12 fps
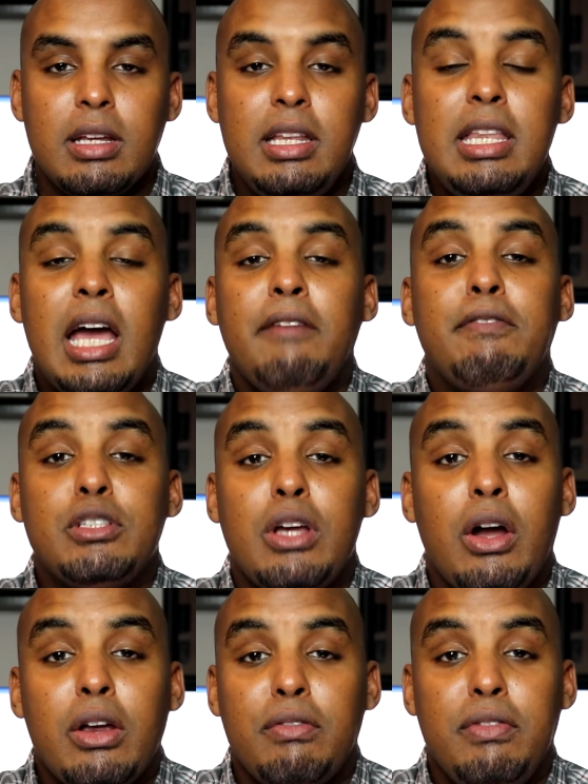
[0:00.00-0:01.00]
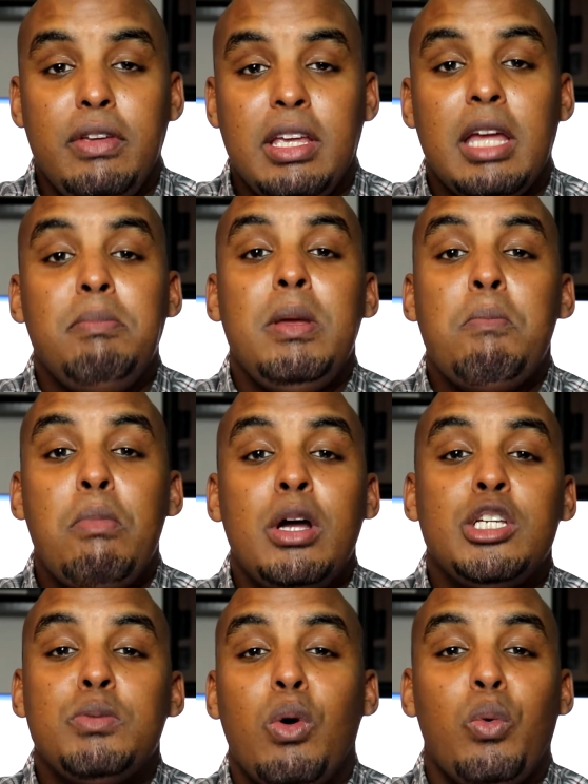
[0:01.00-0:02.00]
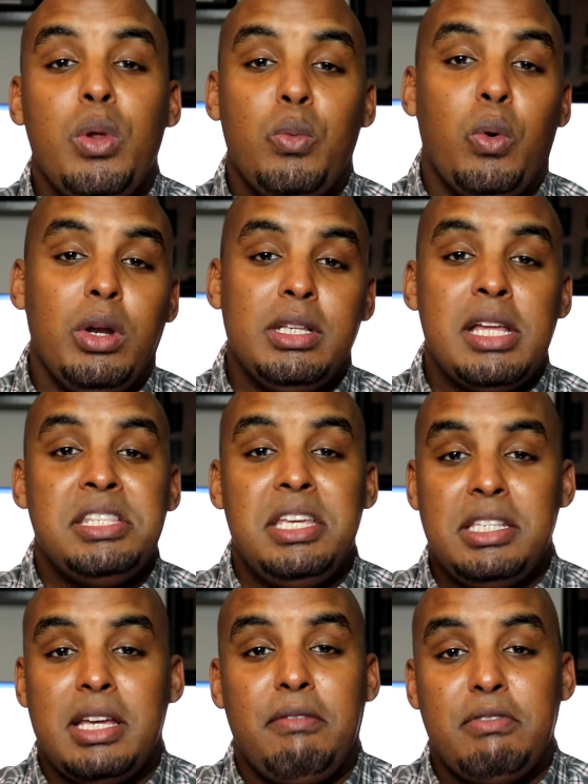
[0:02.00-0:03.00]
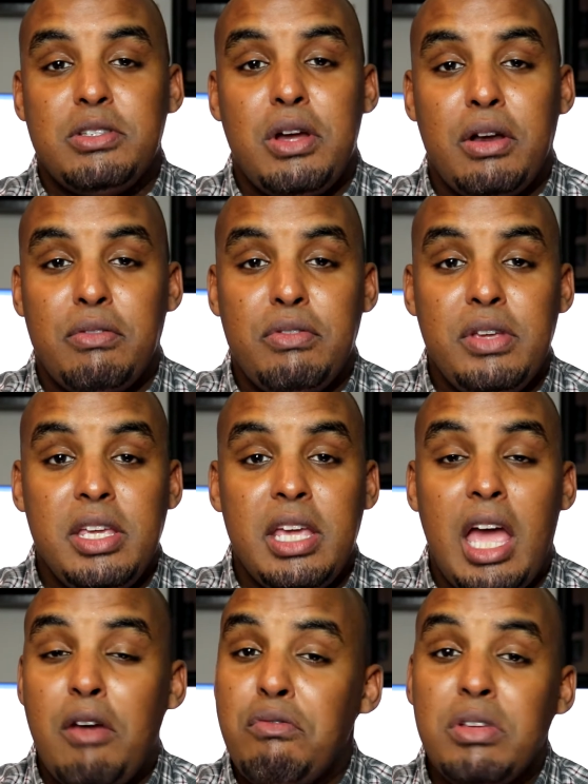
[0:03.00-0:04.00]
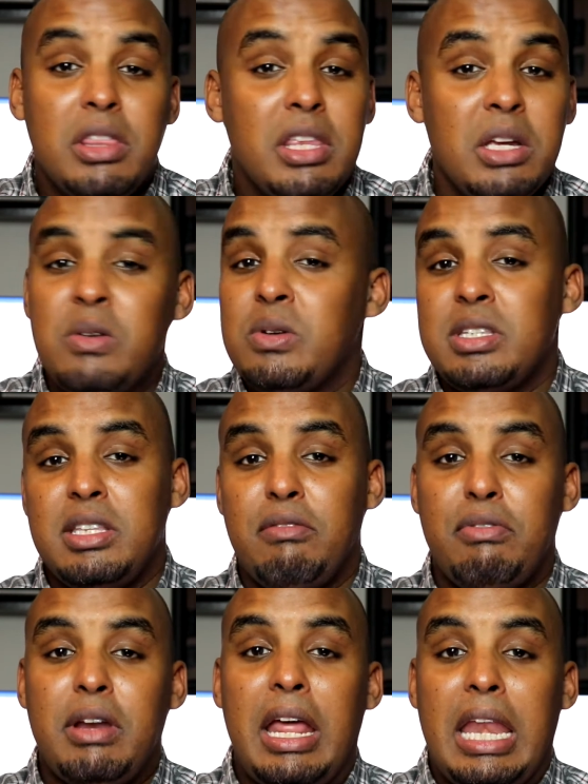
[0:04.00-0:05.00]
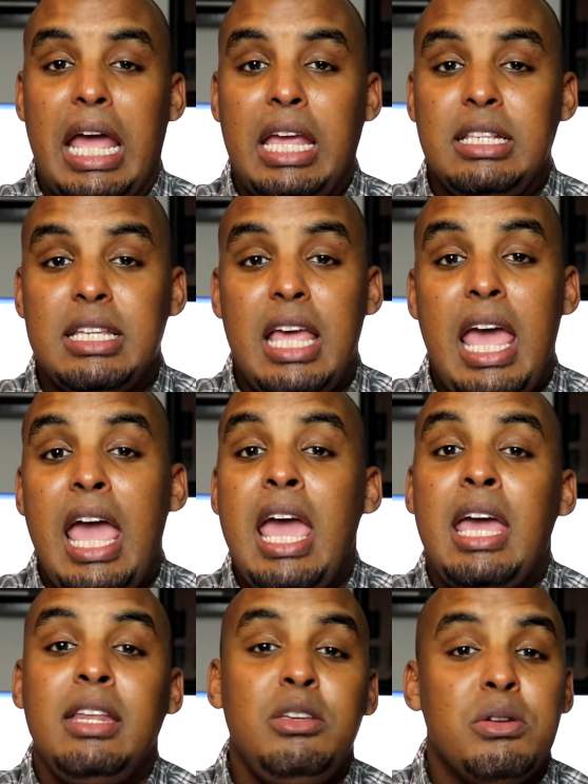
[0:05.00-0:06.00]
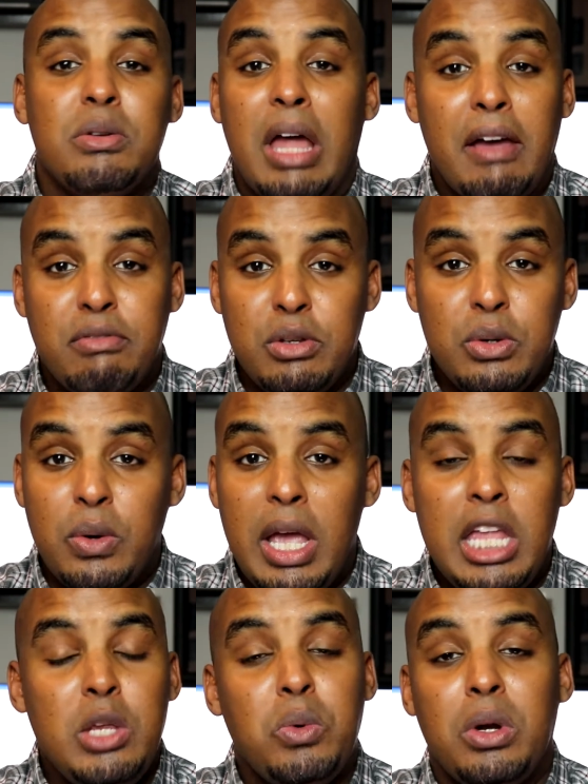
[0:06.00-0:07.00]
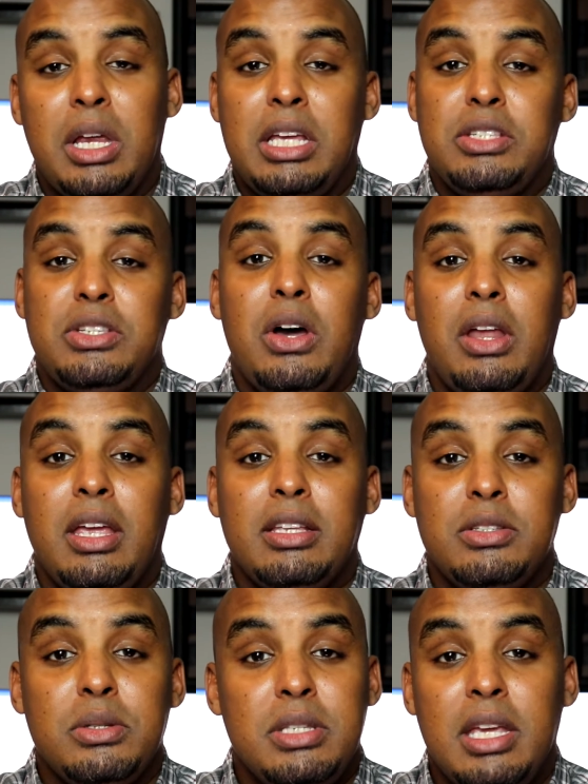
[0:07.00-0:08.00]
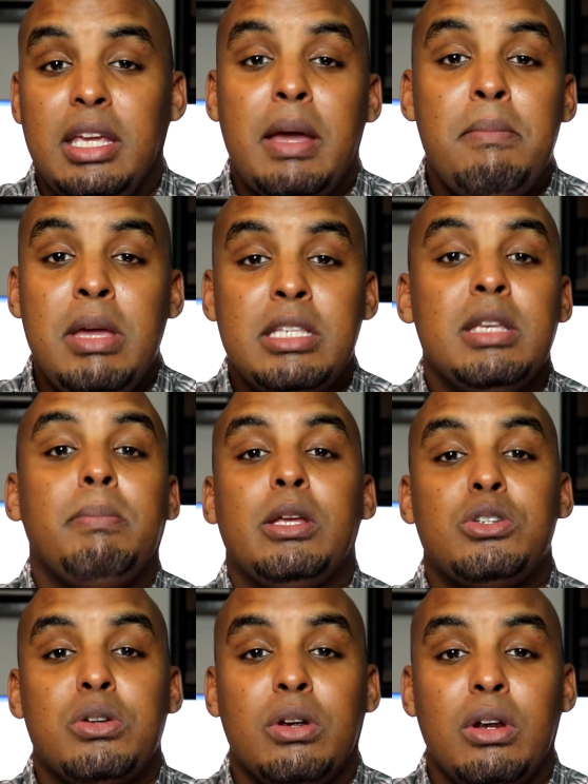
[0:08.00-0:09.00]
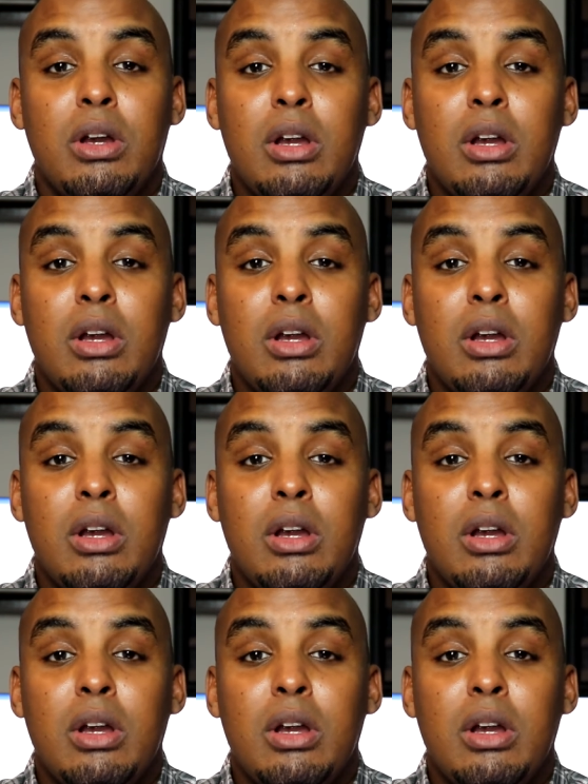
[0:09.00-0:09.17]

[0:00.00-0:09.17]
Night photography can be much more rewarding than daytime photography. Everything looks different at night and you don't have to go anywhere exotic to take amazing picture.